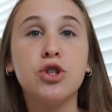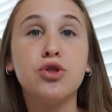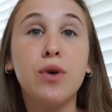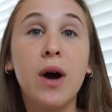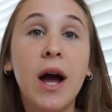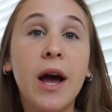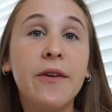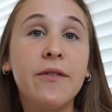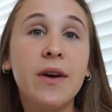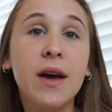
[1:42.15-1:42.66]

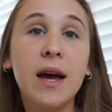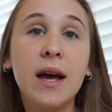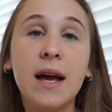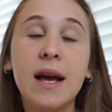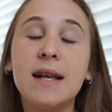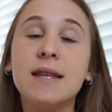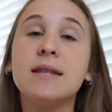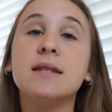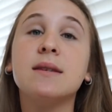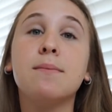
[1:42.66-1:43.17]
driving,
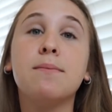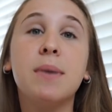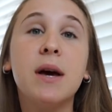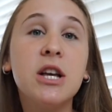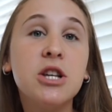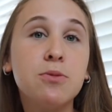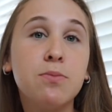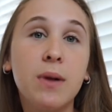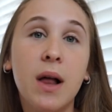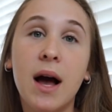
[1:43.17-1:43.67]
it's
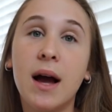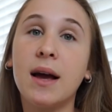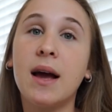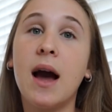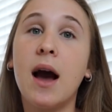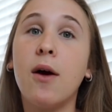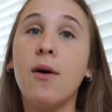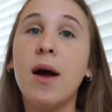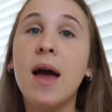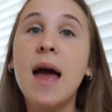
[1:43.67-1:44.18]
pitch black
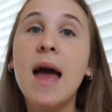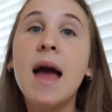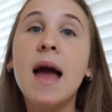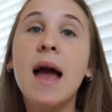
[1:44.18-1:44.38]
out,